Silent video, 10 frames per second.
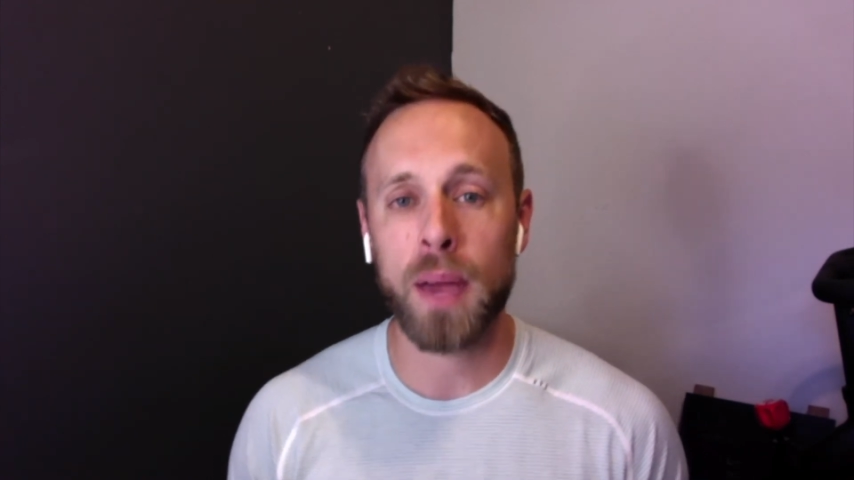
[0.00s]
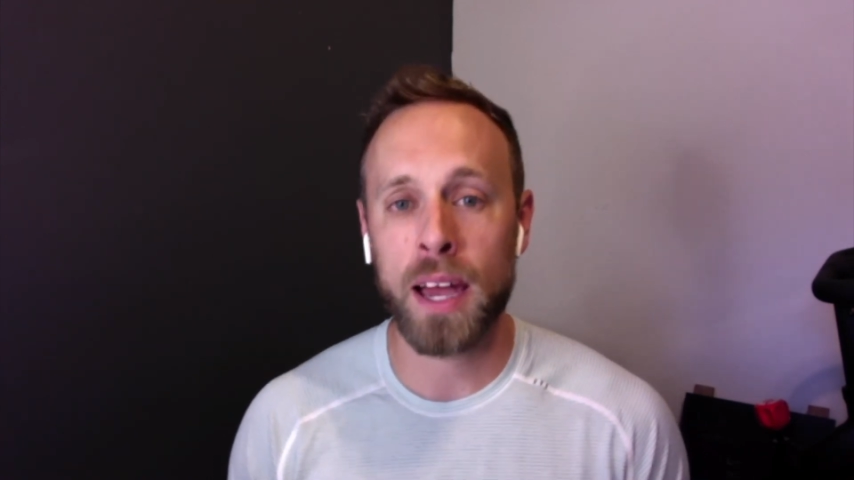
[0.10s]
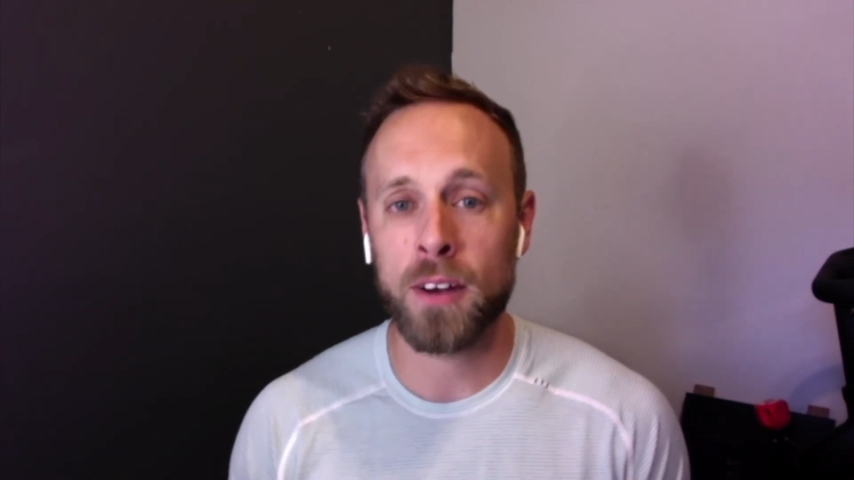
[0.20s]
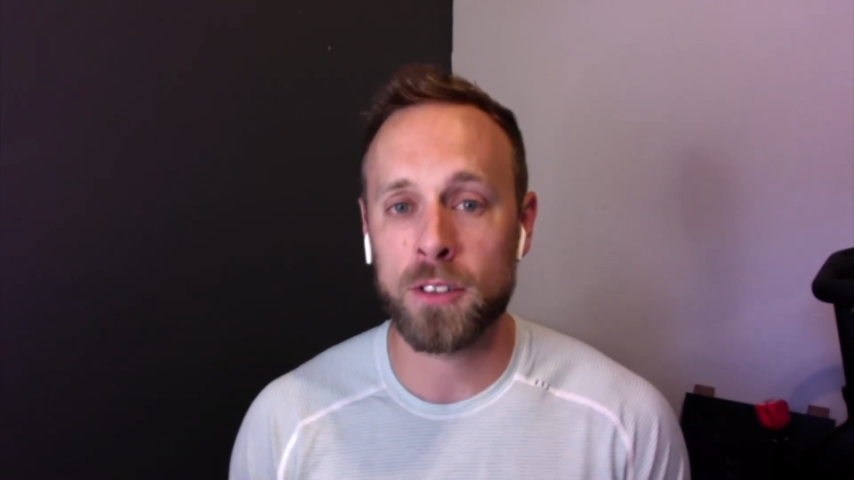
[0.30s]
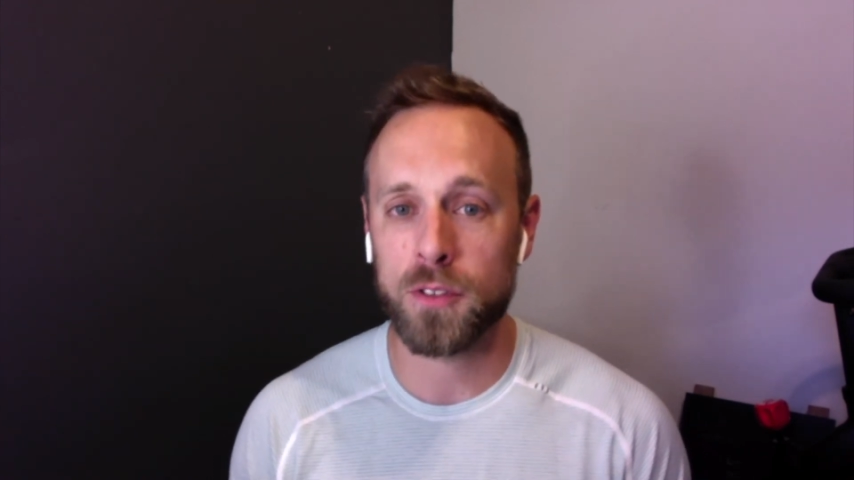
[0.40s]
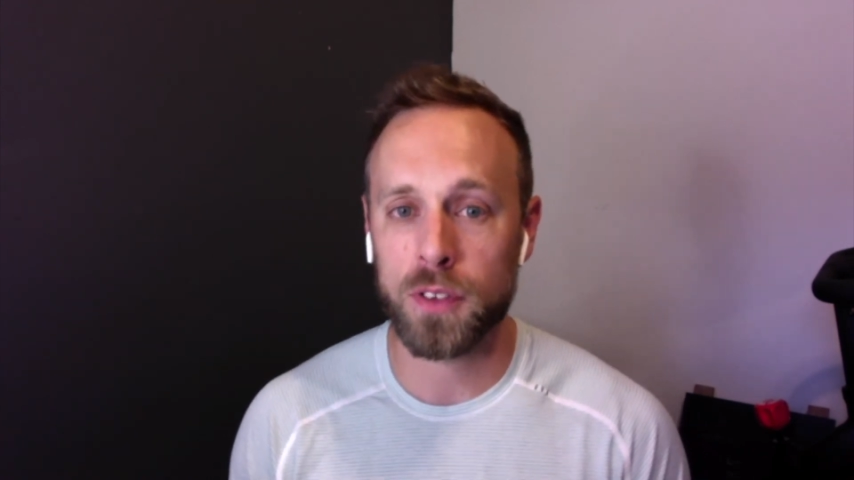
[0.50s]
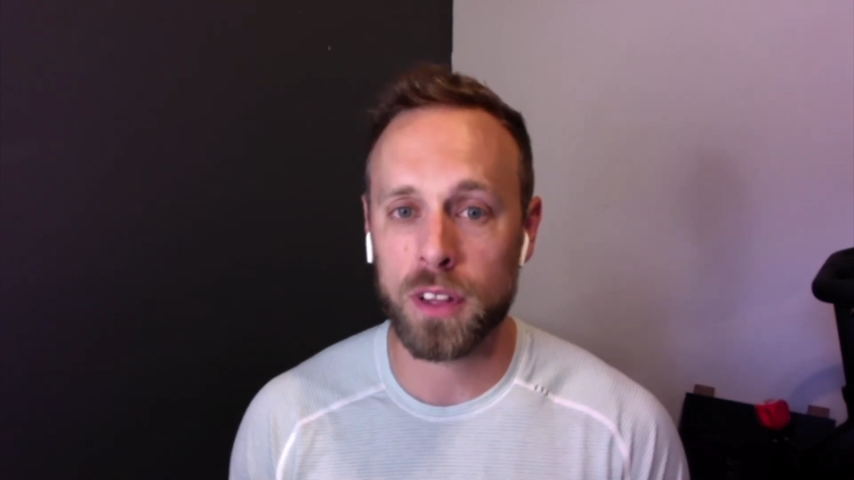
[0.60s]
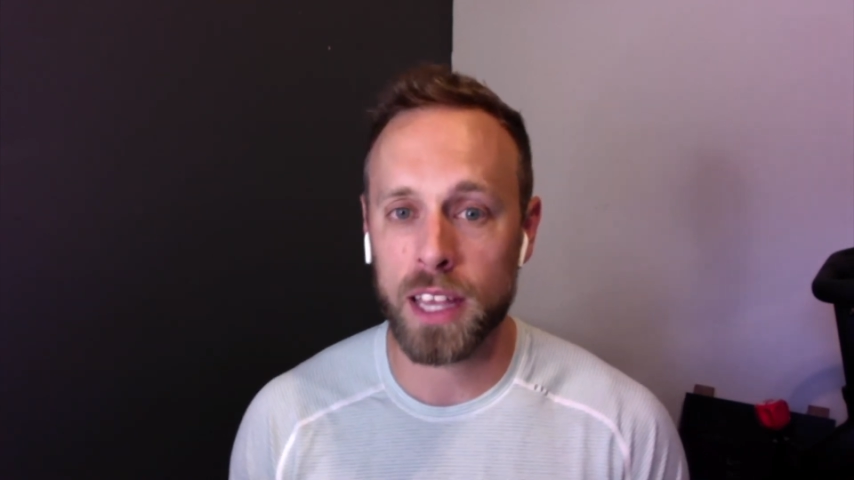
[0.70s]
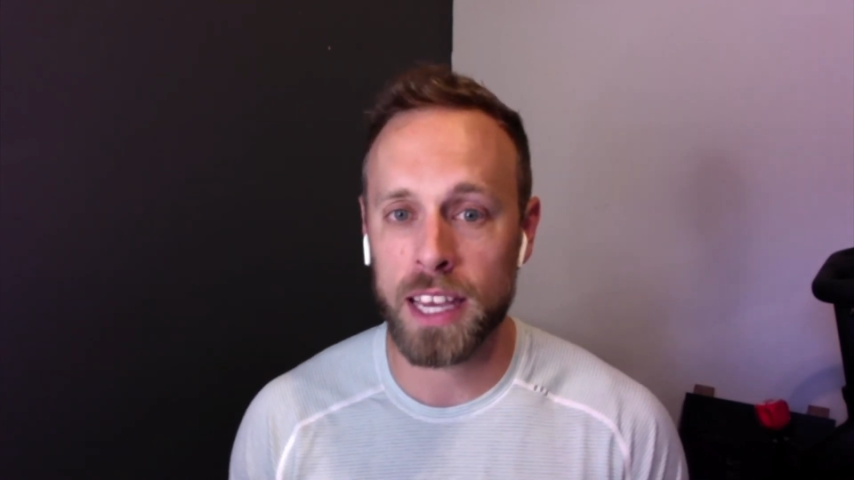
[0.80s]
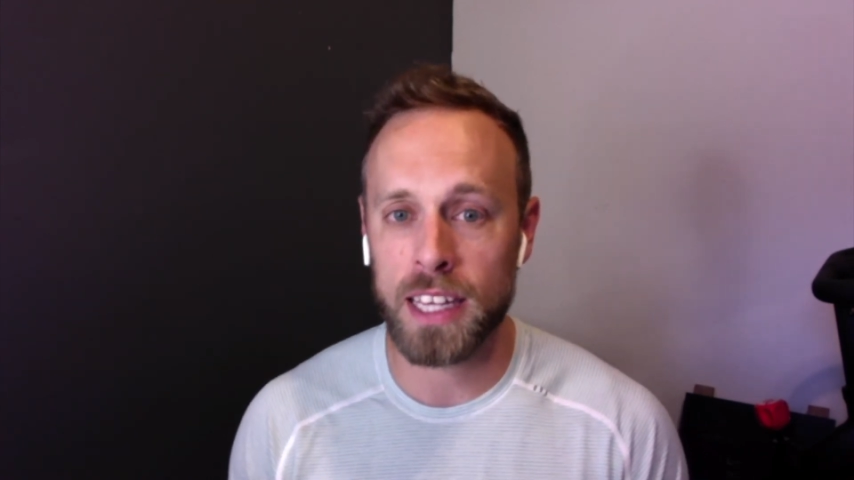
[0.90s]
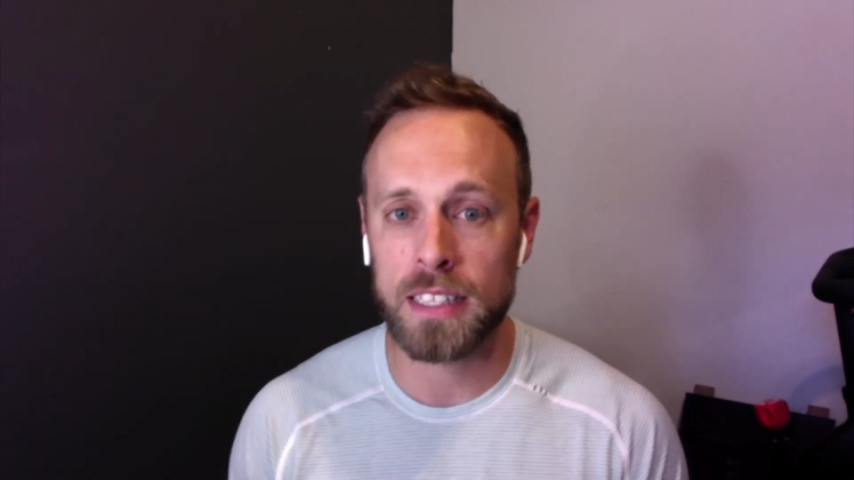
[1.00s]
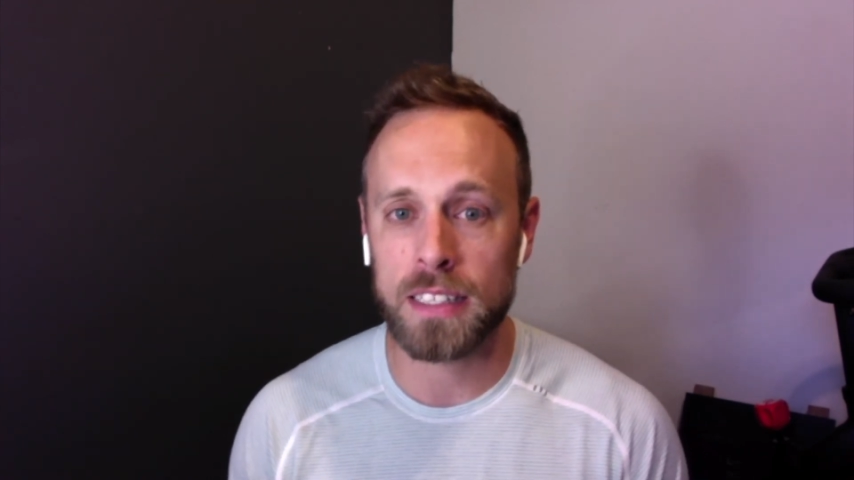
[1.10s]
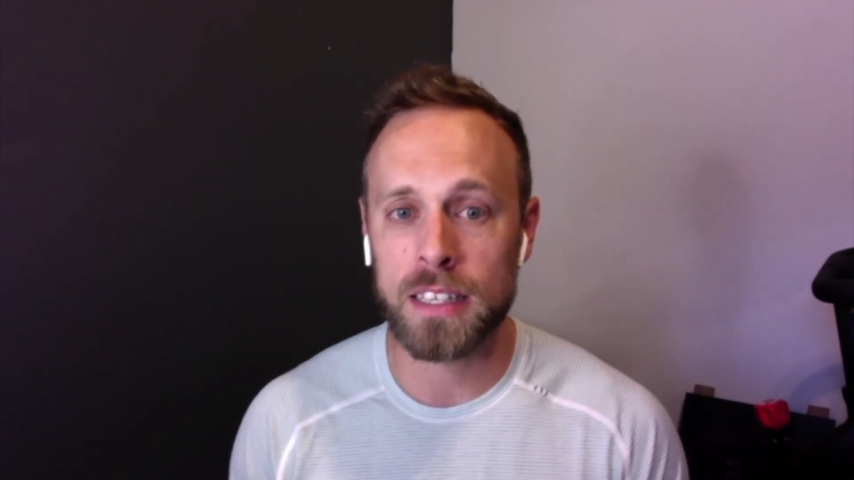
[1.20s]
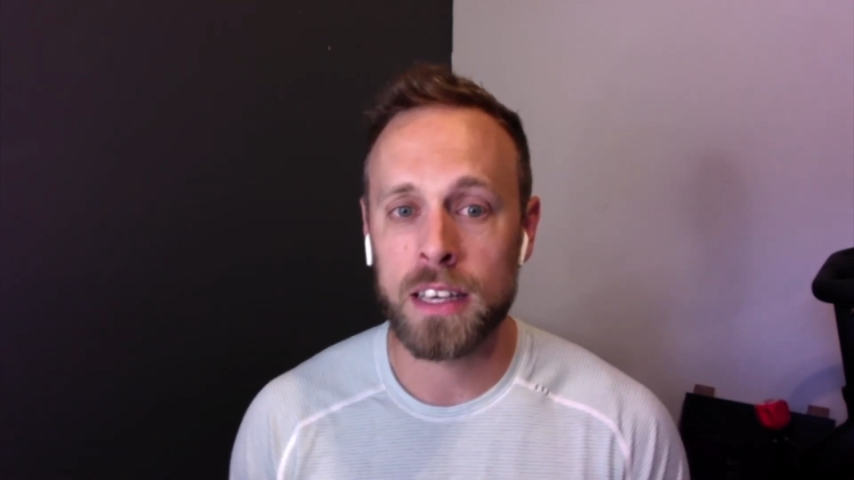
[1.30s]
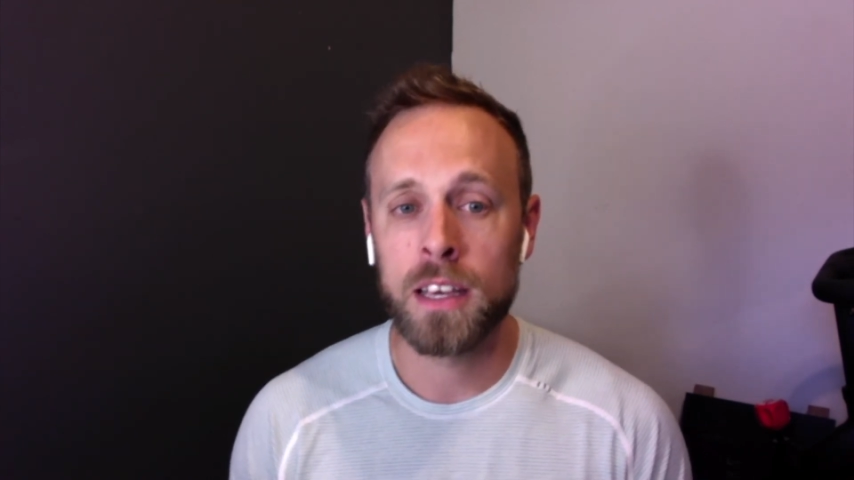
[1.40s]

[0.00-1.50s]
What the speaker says: pounds for the ladies.